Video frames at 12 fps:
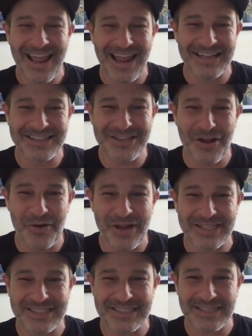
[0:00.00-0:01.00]
And so
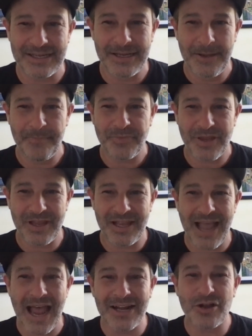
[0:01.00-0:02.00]
it's
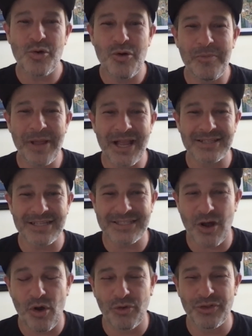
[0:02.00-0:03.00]
kind of cool because it's
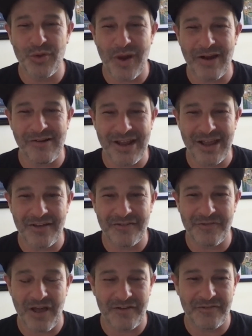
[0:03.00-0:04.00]
a whole new area
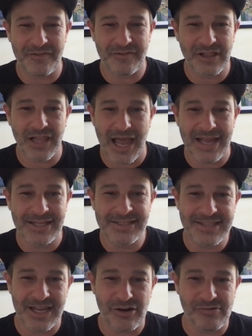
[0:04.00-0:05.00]
of
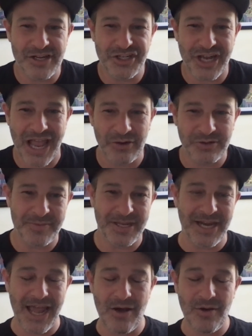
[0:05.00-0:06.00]
clients that are reaching out to me
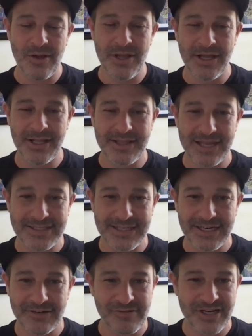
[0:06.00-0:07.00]
now that
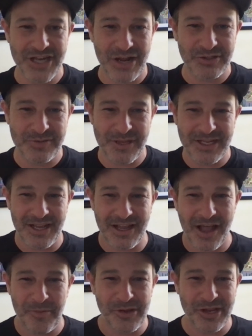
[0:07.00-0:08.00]
didn't reach out to me a
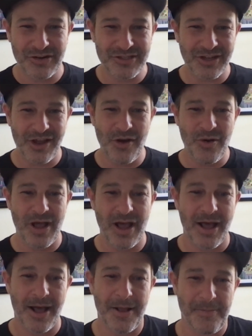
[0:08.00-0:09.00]
couple of years
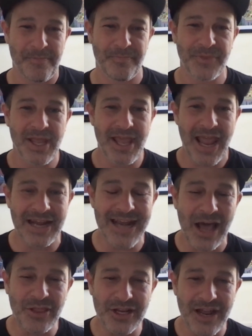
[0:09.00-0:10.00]
ago. And
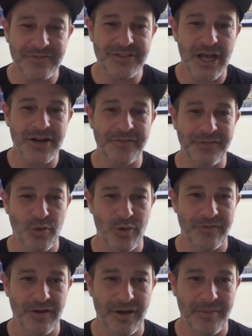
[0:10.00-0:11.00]
now that I've done a few
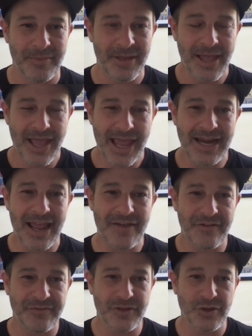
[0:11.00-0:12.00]
of them and I
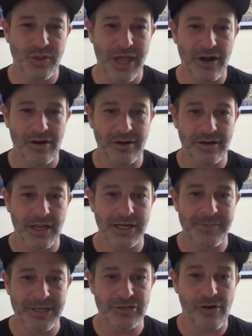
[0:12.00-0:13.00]
have a few that are going
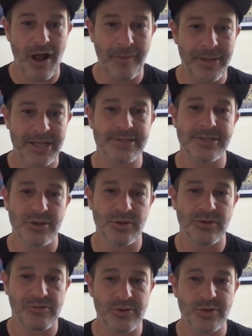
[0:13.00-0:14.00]
to be dropping
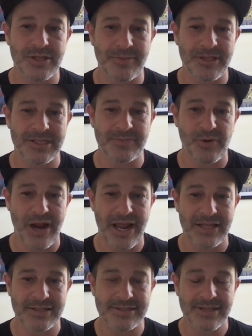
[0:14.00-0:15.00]
soon through some of these
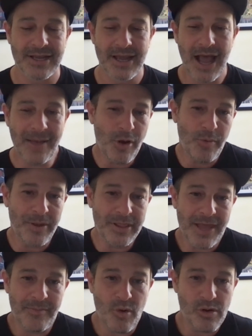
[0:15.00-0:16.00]
brands, I'm hoping
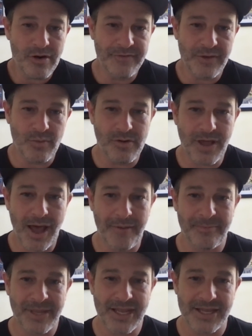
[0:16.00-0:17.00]
that more of it will
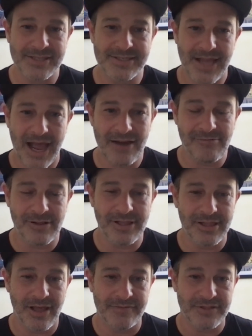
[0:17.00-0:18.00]
come because I
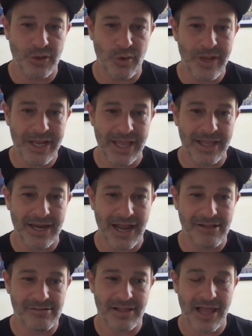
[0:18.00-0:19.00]
really love doing it. And
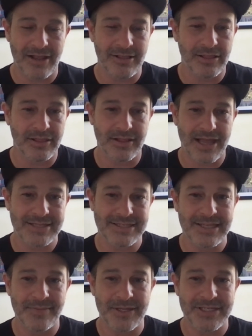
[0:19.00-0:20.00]
I
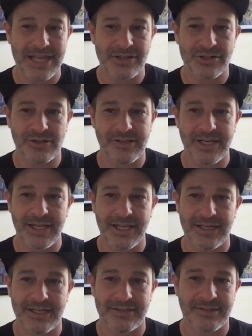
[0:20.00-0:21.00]
see the potential in
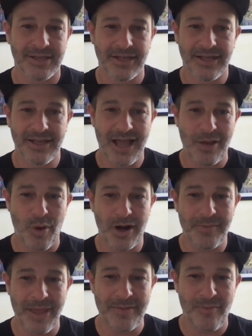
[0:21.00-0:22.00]
it and I want
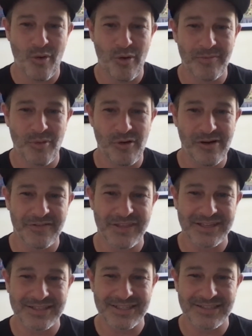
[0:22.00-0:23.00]
to make more and more of
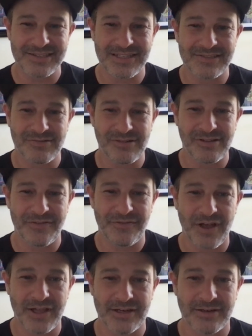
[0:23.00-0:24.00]
these. It's really
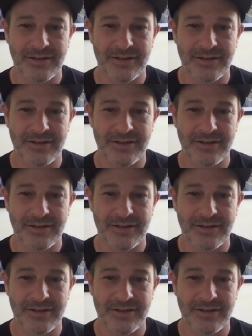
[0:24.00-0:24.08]
fun.